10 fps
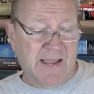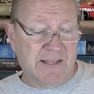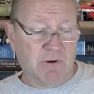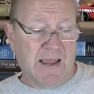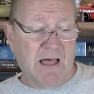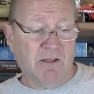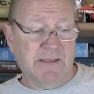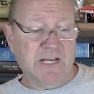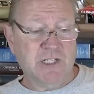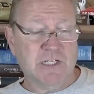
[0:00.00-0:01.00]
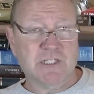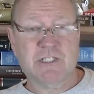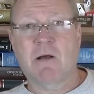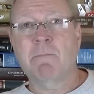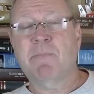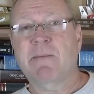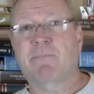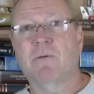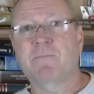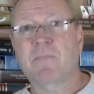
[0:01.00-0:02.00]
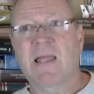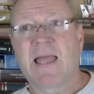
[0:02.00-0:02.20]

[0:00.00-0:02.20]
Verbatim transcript: And there were allegations that some people